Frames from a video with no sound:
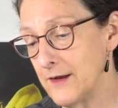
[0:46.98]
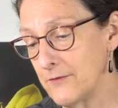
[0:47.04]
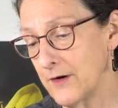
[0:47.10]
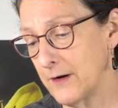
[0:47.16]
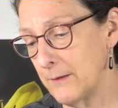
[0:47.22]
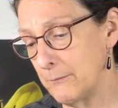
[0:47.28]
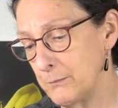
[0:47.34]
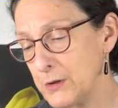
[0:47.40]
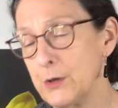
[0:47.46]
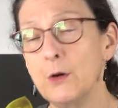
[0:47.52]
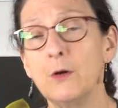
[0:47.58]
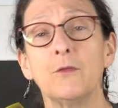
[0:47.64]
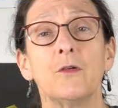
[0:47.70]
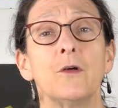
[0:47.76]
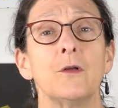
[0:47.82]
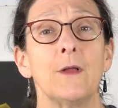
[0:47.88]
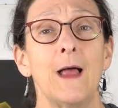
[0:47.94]
ever,
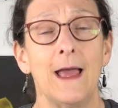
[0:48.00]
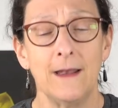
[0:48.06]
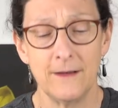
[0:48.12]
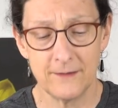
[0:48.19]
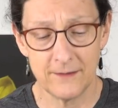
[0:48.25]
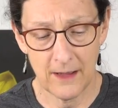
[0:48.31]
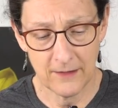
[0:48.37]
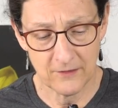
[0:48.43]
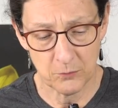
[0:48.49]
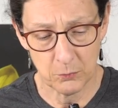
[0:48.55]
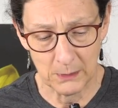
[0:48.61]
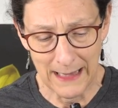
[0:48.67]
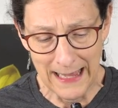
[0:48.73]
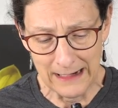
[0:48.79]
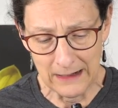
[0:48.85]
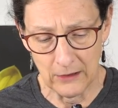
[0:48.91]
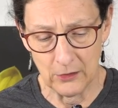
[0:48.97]
beautiful anodized
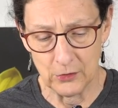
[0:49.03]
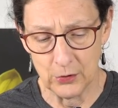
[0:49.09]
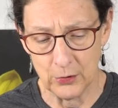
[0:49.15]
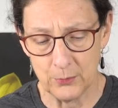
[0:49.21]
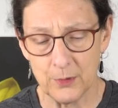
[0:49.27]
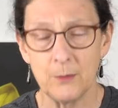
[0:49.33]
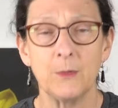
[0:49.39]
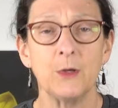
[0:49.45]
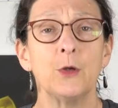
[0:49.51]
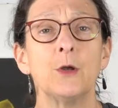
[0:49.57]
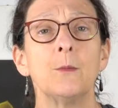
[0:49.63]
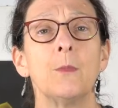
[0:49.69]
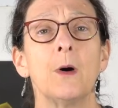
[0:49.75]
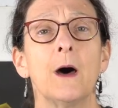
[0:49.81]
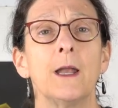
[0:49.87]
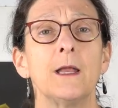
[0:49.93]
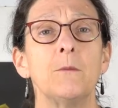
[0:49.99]
black aluminum
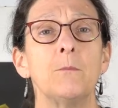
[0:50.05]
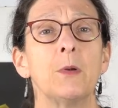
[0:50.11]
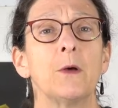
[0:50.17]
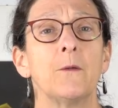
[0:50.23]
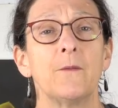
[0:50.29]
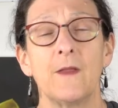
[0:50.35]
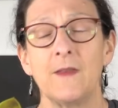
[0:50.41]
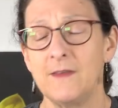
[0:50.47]
unibody build,